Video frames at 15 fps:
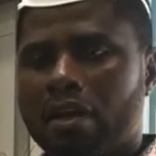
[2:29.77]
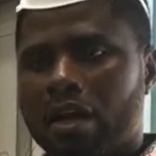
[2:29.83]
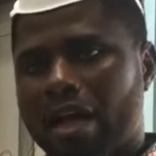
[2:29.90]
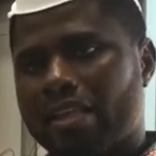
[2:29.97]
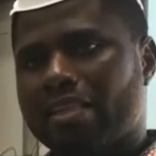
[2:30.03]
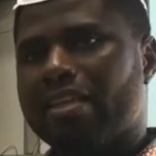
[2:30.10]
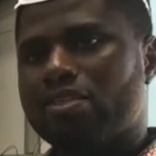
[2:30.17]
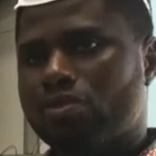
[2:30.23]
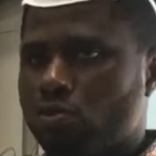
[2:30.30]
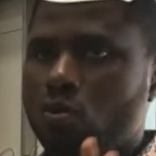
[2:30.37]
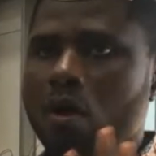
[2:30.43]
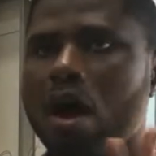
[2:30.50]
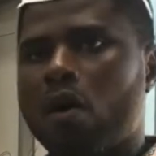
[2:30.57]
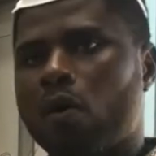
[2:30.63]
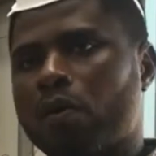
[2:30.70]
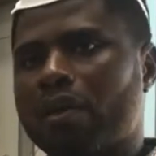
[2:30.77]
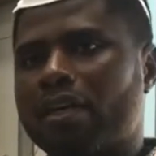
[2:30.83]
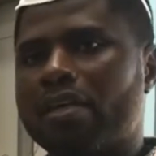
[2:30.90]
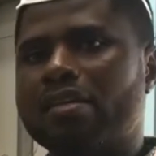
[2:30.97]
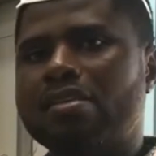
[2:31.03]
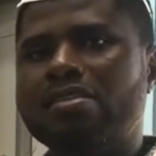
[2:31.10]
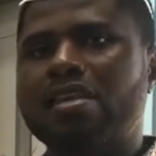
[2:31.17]
Others too are
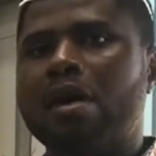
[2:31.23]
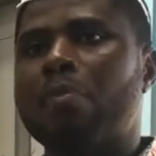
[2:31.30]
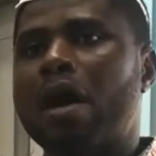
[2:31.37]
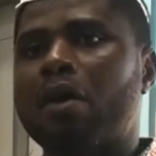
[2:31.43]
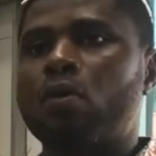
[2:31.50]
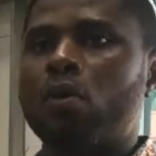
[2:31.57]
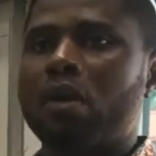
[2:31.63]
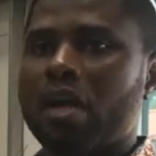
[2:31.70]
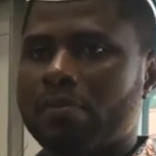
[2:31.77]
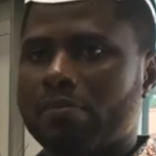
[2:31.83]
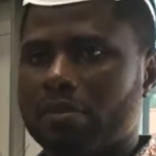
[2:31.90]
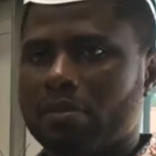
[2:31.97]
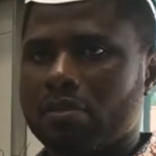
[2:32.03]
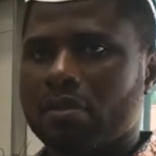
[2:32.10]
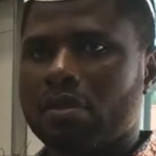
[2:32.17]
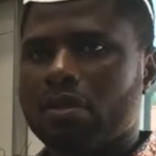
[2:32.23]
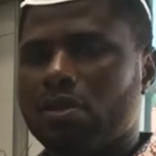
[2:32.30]
okay, some are collapsed.